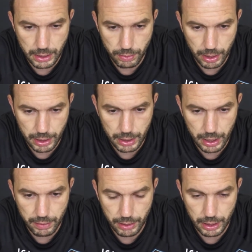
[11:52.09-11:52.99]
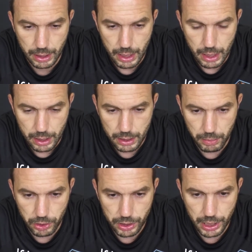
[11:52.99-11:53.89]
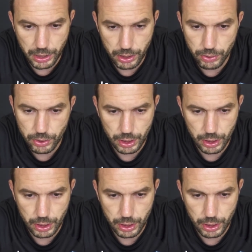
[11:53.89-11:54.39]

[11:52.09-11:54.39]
is where they've been the more dangerous.